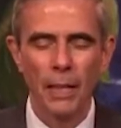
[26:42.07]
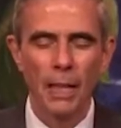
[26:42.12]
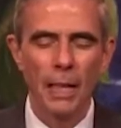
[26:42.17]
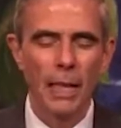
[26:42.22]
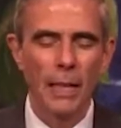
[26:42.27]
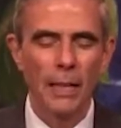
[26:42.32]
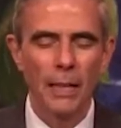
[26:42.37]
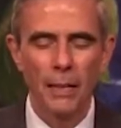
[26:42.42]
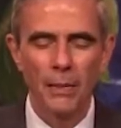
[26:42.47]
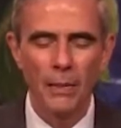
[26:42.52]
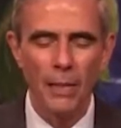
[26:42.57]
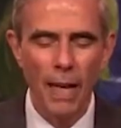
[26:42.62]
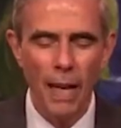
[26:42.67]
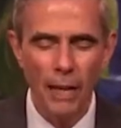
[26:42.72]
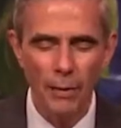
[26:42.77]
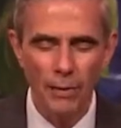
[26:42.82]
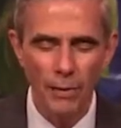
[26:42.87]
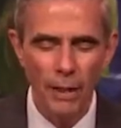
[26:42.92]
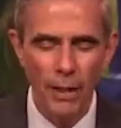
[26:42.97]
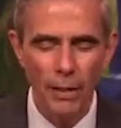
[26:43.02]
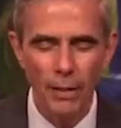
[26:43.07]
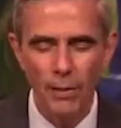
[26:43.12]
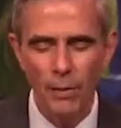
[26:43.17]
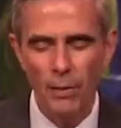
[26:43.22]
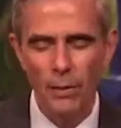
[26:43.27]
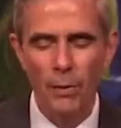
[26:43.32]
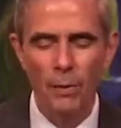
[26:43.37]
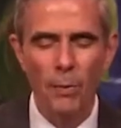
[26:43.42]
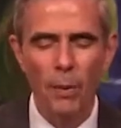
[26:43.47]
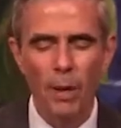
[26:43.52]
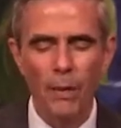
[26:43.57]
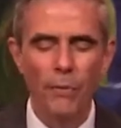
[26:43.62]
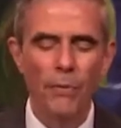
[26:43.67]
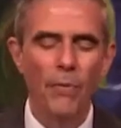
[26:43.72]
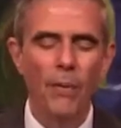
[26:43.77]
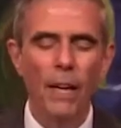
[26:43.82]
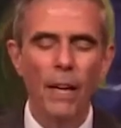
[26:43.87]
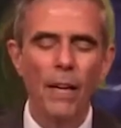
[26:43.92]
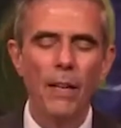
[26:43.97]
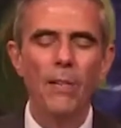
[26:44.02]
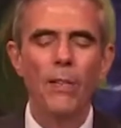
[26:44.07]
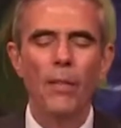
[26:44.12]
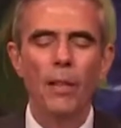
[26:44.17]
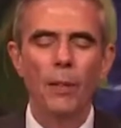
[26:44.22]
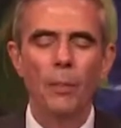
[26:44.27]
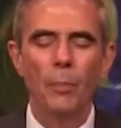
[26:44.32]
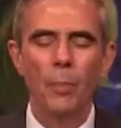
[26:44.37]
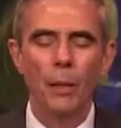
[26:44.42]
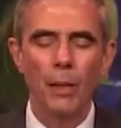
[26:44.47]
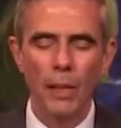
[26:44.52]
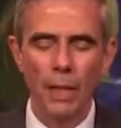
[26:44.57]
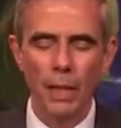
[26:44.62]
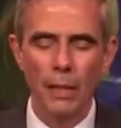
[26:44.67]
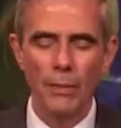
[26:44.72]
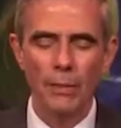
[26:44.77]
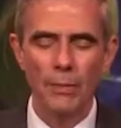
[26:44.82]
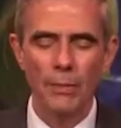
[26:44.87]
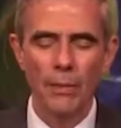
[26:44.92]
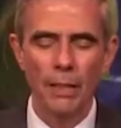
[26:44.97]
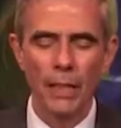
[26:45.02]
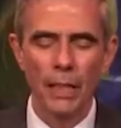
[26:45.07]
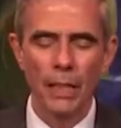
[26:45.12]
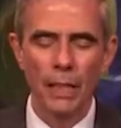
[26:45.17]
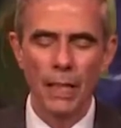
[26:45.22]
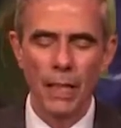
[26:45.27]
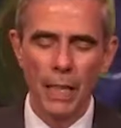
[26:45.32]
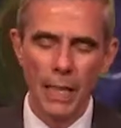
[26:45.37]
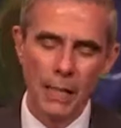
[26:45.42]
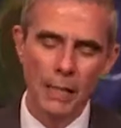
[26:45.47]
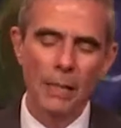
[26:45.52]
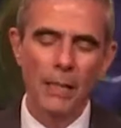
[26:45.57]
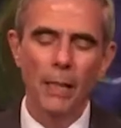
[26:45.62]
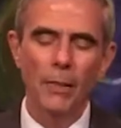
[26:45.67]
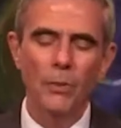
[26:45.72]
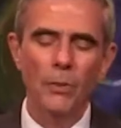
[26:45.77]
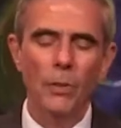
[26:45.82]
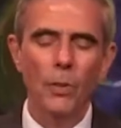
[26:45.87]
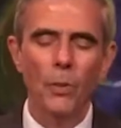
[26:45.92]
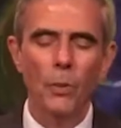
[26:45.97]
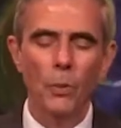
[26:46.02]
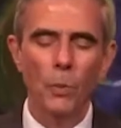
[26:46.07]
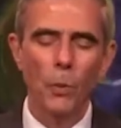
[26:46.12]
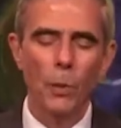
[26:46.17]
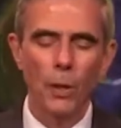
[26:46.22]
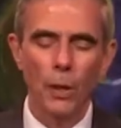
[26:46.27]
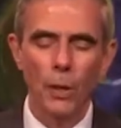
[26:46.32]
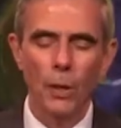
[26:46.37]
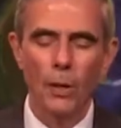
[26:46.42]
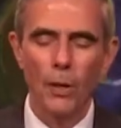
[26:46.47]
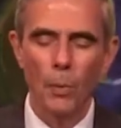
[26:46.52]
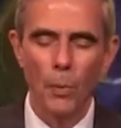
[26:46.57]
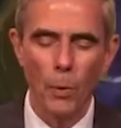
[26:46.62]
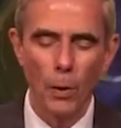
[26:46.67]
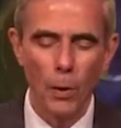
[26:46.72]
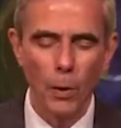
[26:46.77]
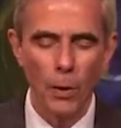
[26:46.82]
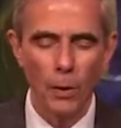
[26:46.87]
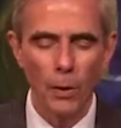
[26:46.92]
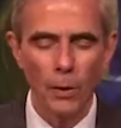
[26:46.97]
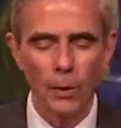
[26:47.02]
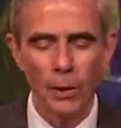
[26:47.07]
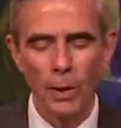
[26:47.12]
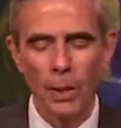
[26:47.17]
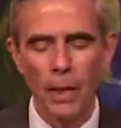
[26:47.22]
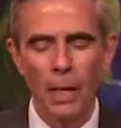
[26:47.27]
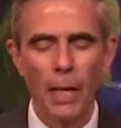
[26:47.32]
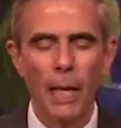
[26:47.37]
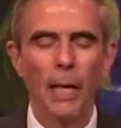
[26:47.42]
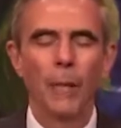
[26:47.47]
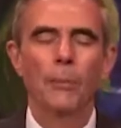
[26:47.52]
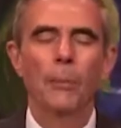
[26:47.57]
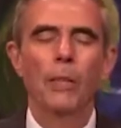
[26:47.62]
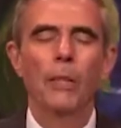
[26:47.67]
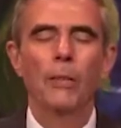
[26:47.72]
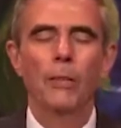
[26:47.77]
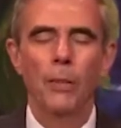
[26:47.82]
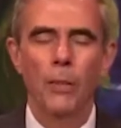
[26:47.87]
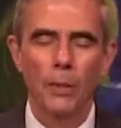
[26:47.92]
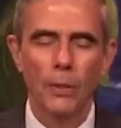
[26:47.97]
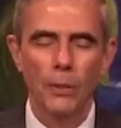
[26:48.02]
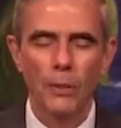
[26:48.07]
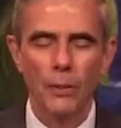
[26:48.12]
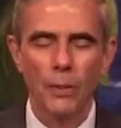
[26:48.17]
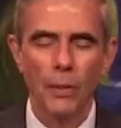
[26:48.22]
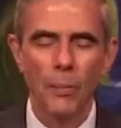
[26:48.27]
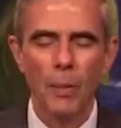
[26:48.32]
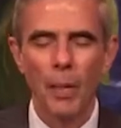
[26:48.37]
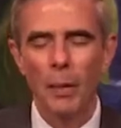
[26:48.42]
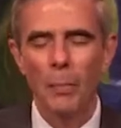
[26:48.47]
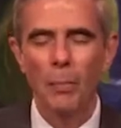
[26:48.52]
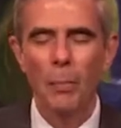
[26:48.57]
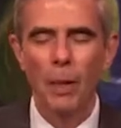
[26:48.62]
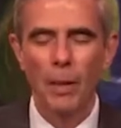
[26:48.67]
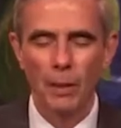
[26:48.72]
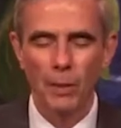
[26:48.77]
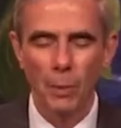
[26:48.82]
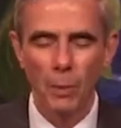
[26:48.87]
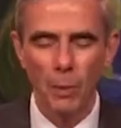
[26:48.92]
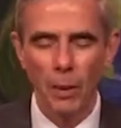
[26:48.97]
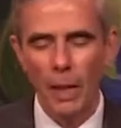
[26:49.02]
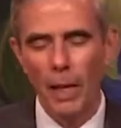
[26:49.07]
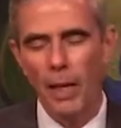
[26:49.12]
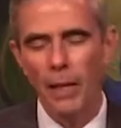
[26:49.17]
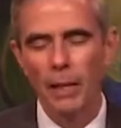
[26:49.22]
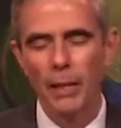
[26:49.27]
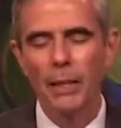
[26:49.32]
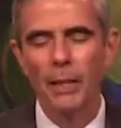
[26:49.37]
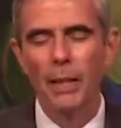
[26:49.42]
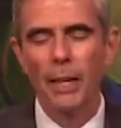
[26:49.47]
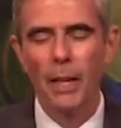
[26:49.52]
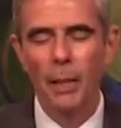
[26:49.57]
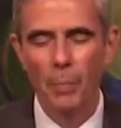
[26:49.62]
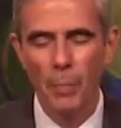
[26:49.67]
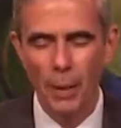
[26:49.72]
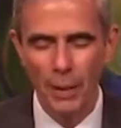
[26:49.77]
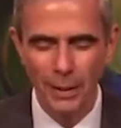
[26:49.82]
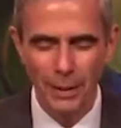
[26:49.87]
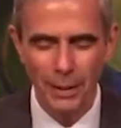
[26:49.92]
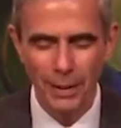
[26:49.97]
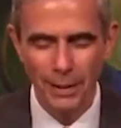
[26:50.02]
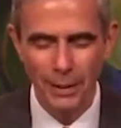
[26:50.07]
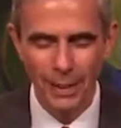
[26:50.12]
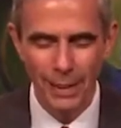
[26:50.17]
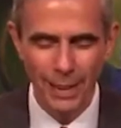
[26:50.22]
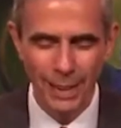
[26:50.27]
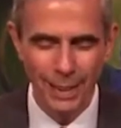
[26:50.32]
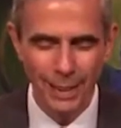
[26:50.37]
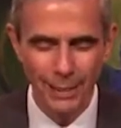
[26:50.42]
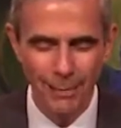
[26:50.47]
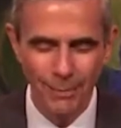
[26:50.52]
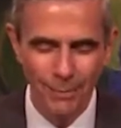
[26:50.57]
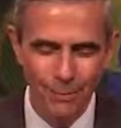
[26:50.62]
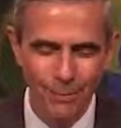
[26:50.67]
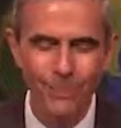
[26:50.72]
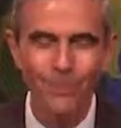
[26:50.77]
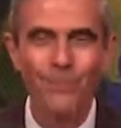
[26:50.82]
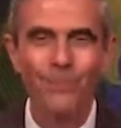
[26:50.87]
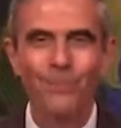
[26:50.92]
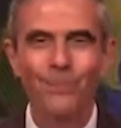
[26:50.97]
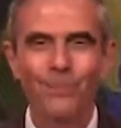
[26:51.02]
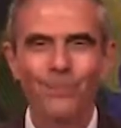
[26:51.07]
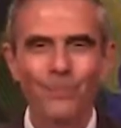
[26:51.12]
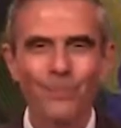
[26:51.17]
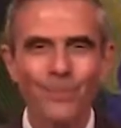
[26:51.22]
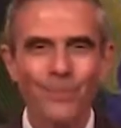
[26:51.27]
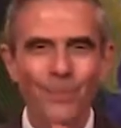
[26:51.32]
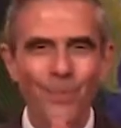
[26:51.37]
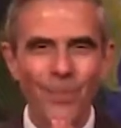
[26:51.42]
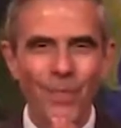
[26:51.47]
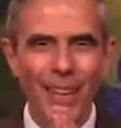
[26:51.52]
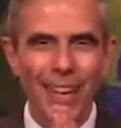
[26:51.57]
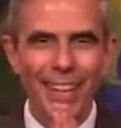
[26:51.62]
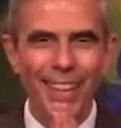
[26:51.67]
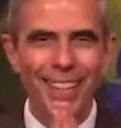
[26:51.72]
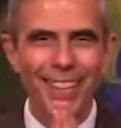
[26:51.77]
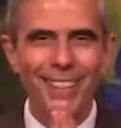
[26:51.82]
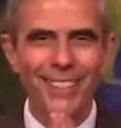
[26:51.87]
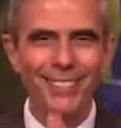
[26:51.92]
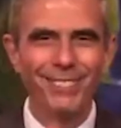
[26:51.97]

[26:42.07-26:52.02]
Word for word: It is evidence of my faith and belief. It does good work in the world and returns to me multiplied abundantly. Thank you.